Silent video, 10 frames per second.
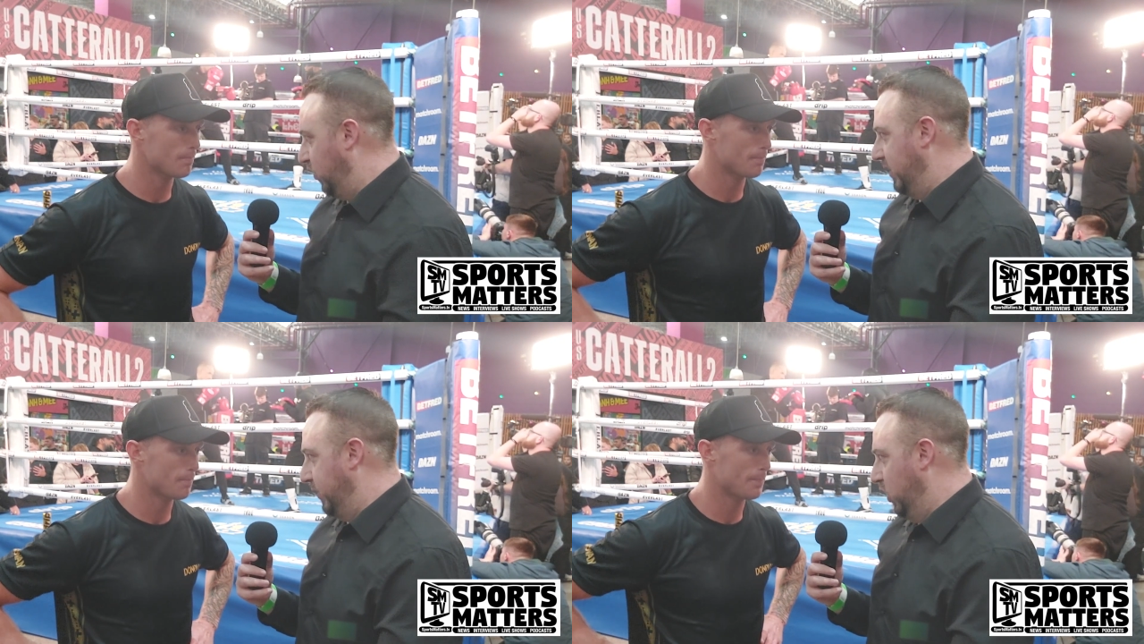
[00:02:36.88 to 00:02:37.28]

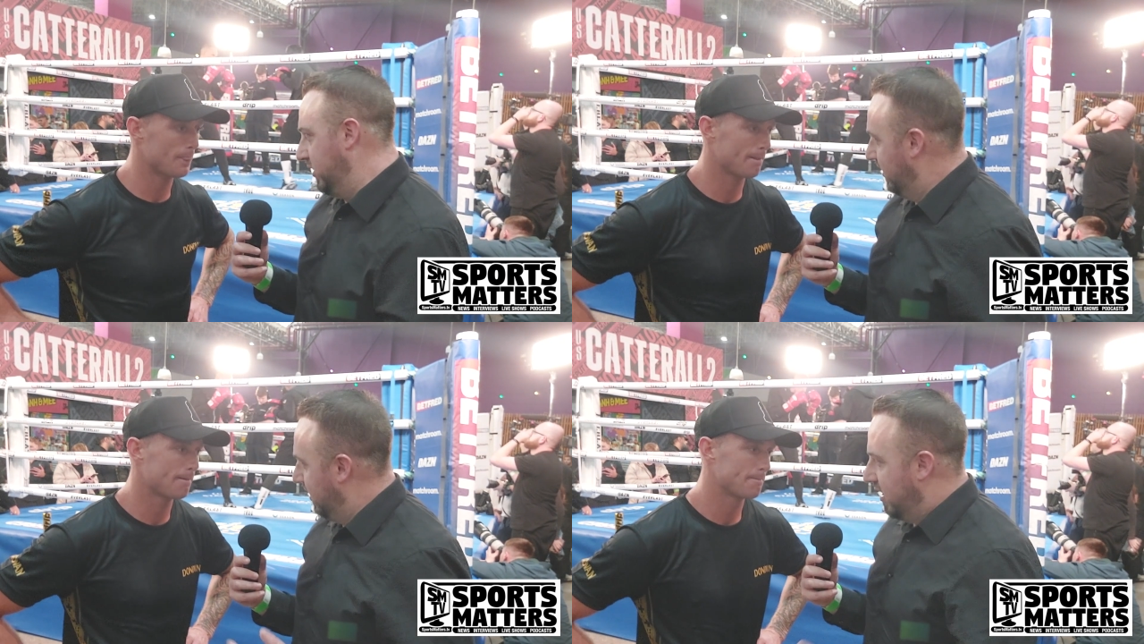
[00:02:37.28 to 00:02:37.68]
Speaker 1: is
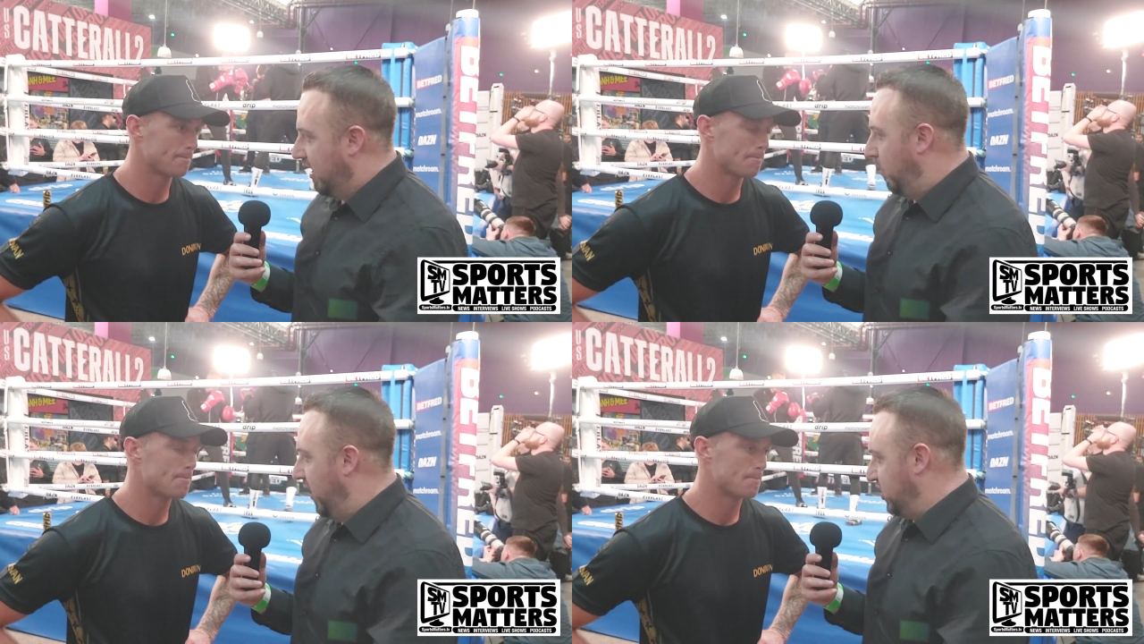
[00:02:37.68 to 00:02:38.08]
incredible. Look,
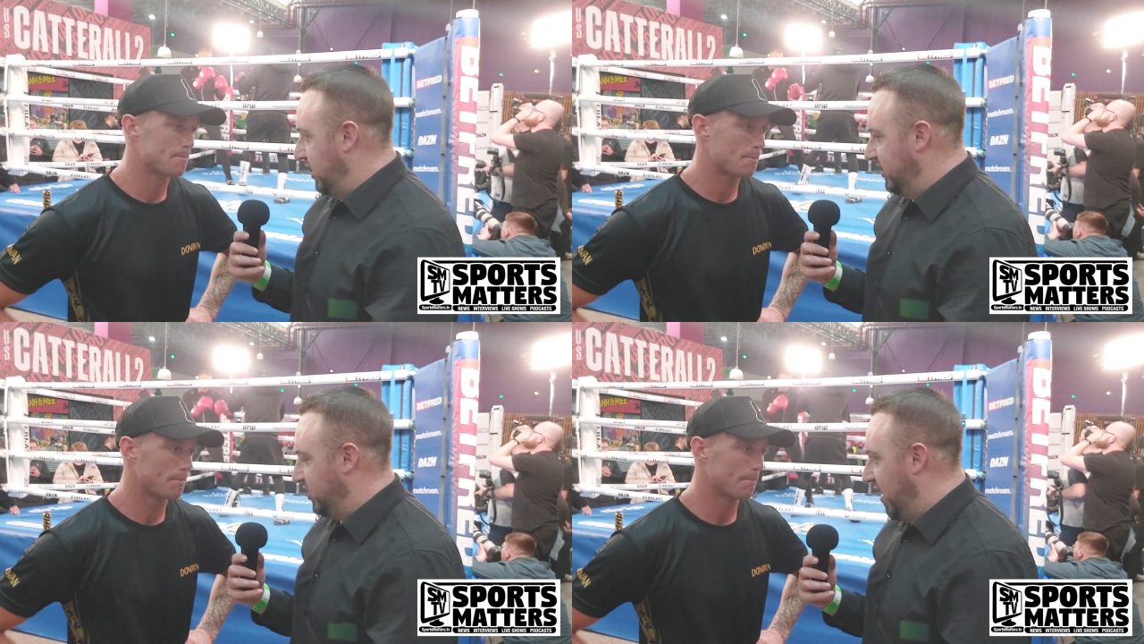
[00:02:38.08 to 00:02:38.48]
I
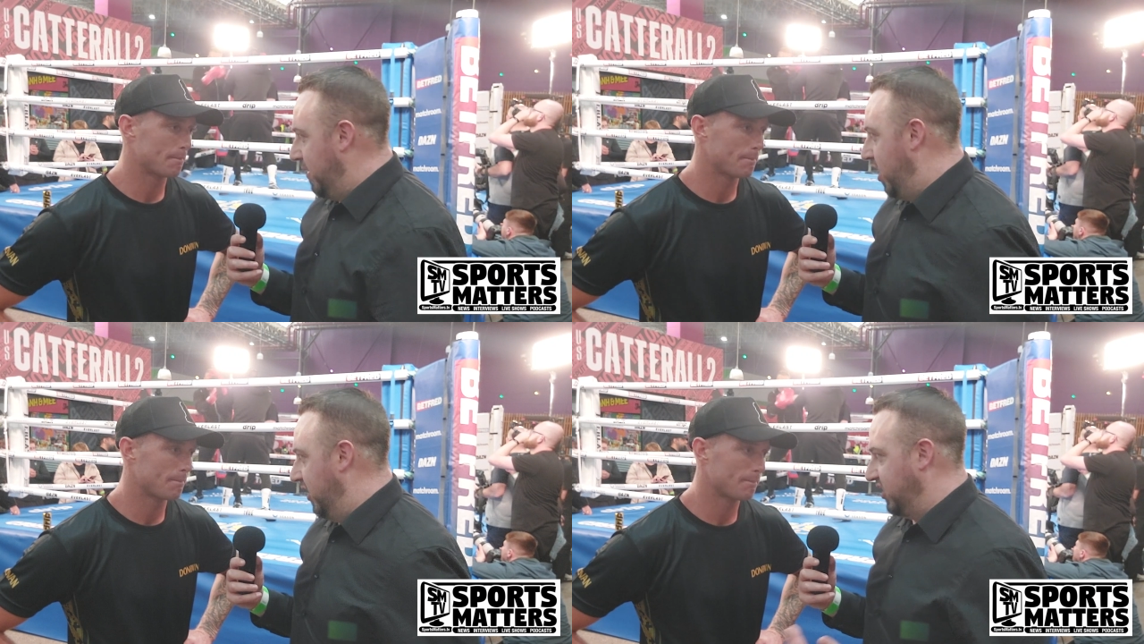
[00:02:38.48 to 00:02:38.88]
watch you on
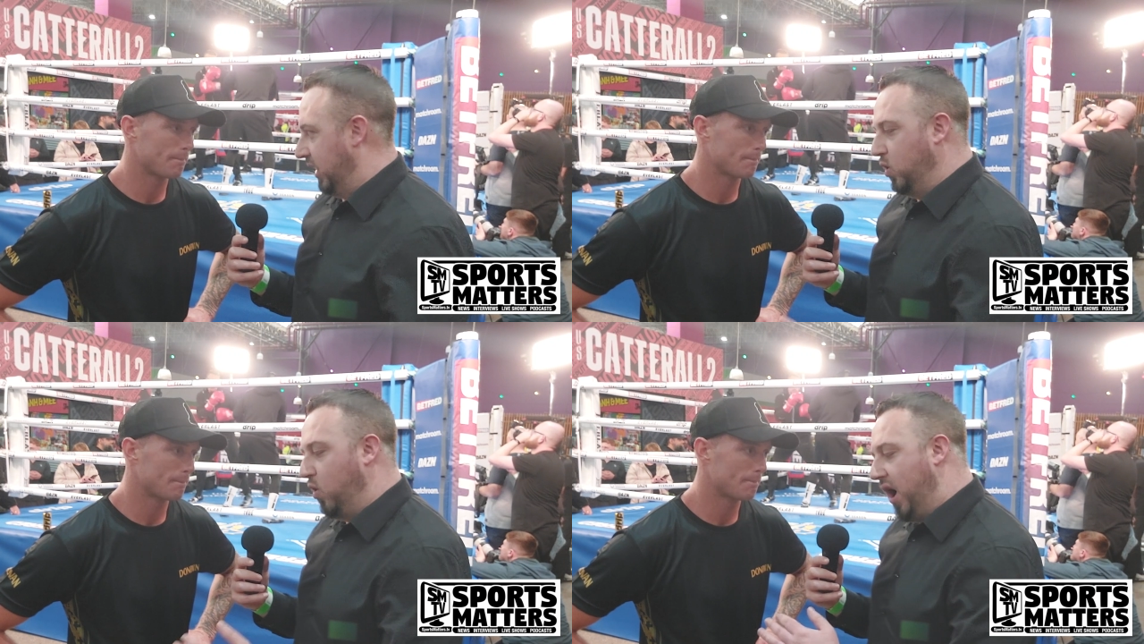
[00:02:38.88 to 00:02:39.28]
Instagram all
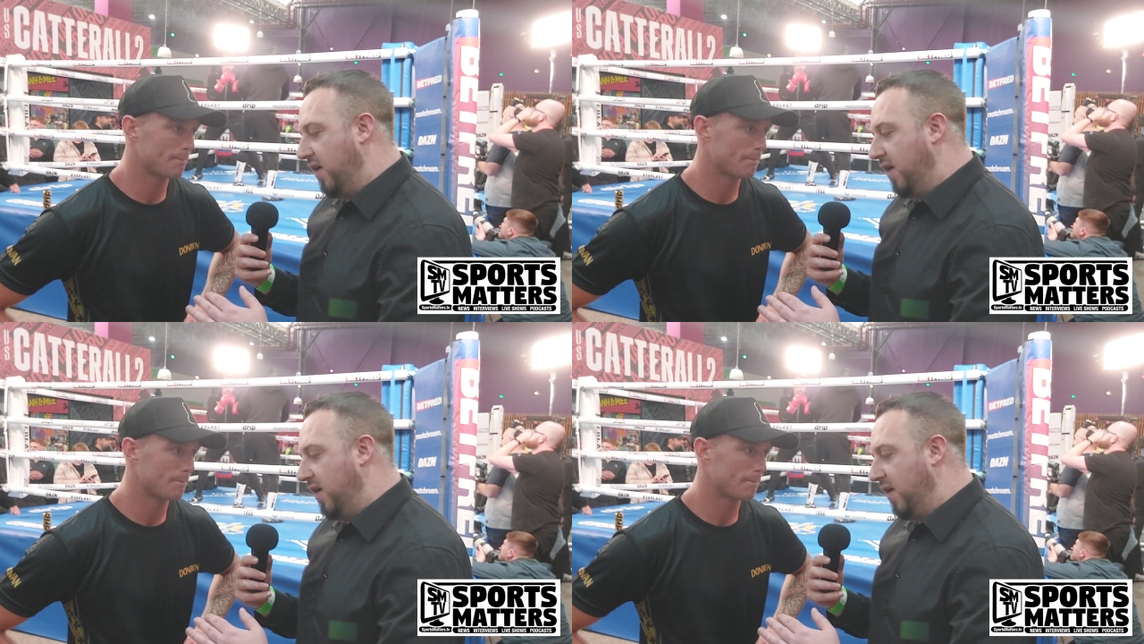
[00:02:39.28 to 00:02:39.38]
the time.